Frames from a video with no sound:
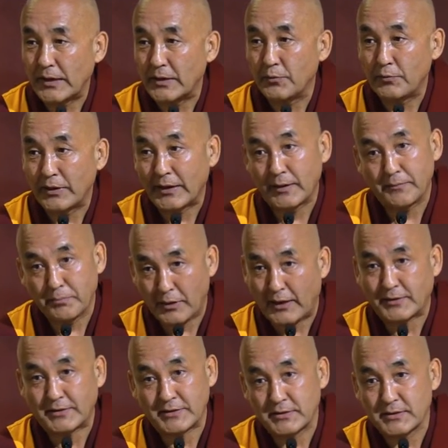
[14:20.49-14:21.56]
and we can
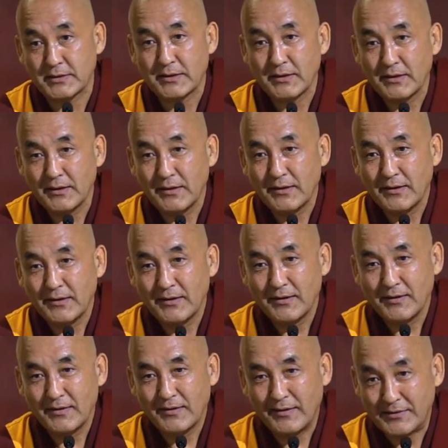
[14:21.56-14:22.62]
practice
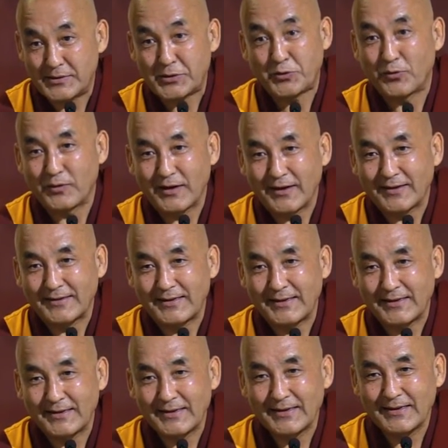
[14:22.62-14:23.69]
strongly, I
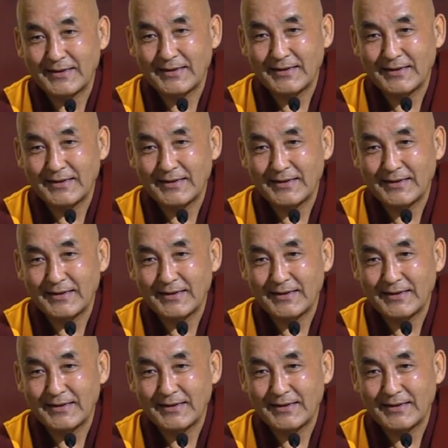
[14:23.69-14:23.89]
think.